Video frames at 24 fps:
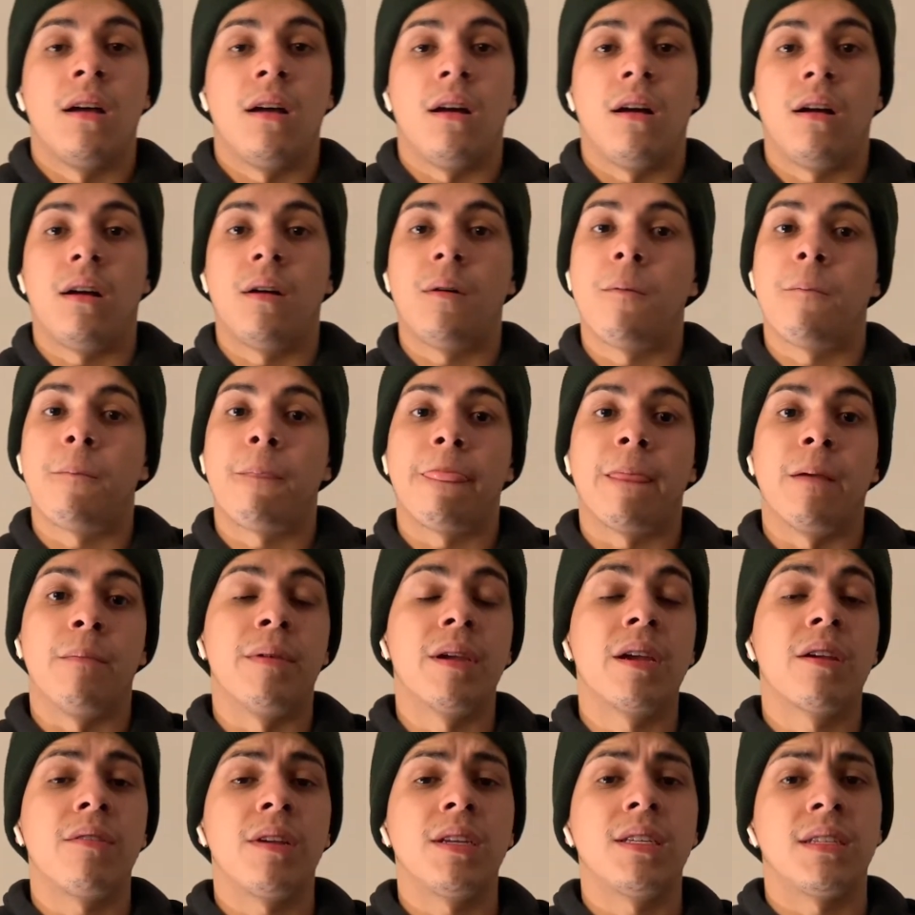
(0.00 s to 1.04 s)
A
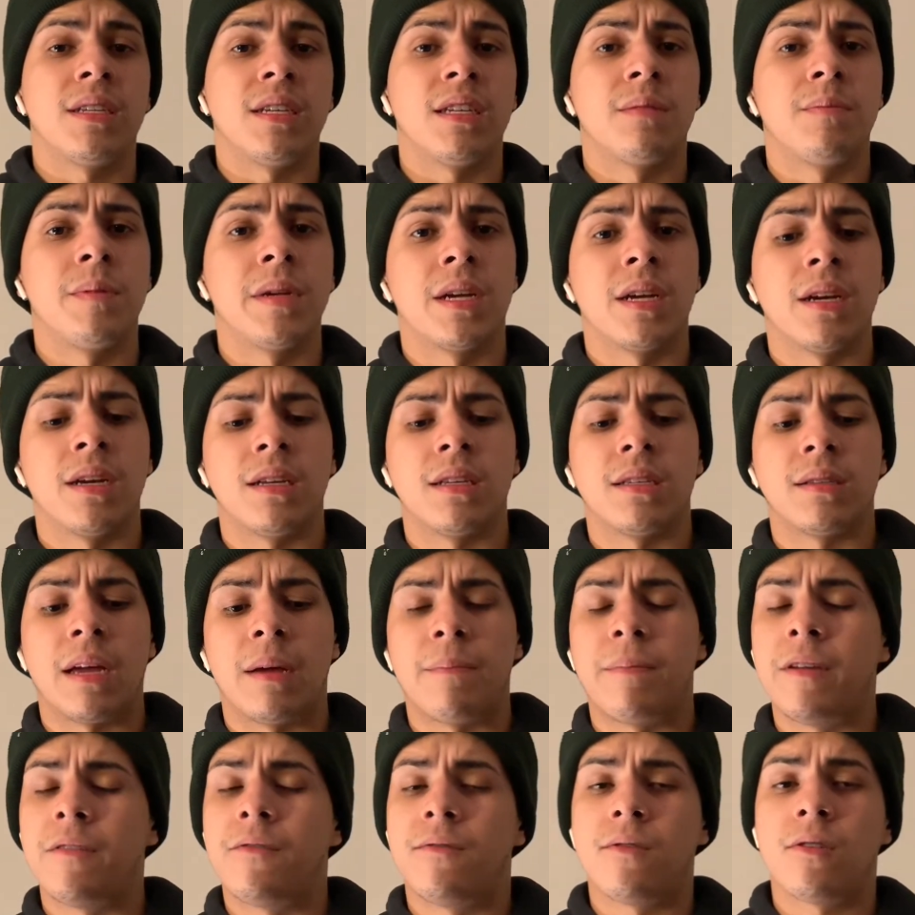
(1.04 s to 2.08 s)
big reason is because
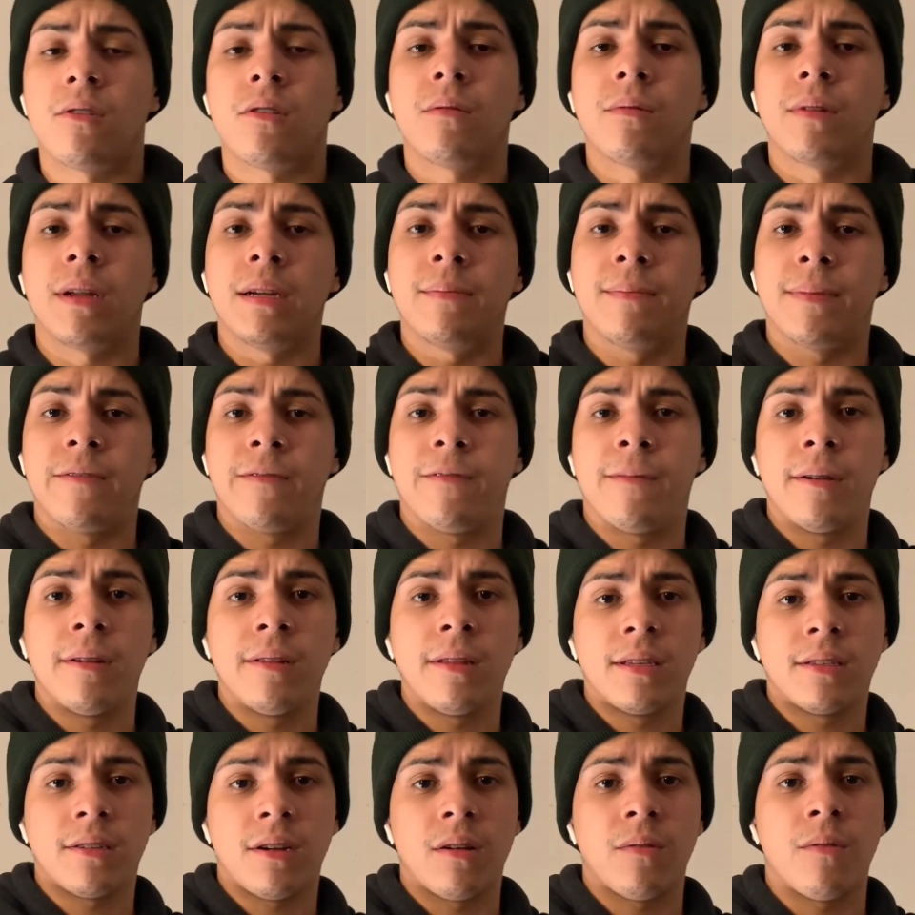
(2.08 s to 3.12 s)
before, when I barely
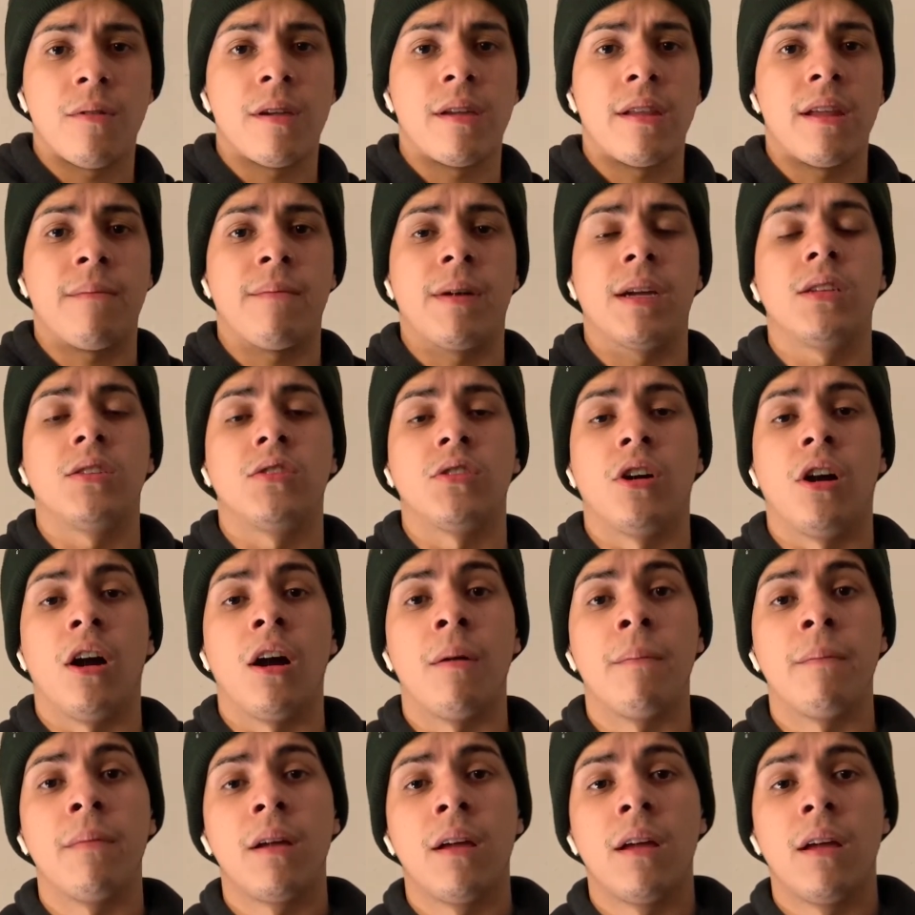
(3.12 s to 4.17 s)
started working at my
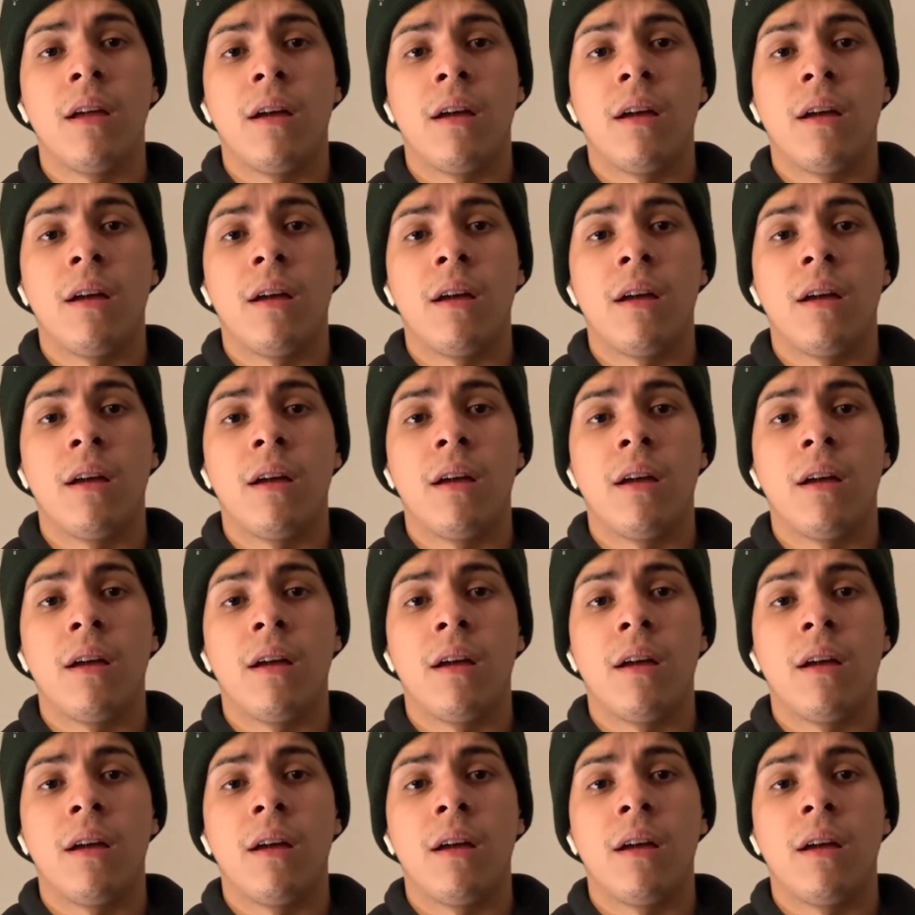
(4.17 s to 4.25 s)
job,